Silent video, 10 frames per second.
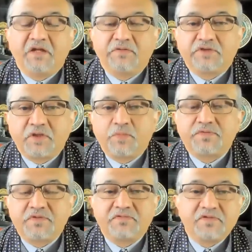So there
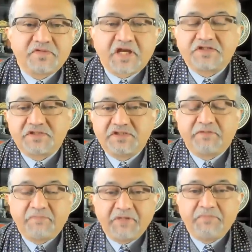was this discussion
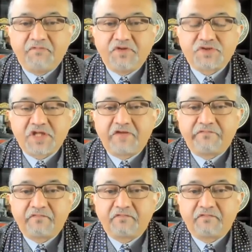that maybe we should have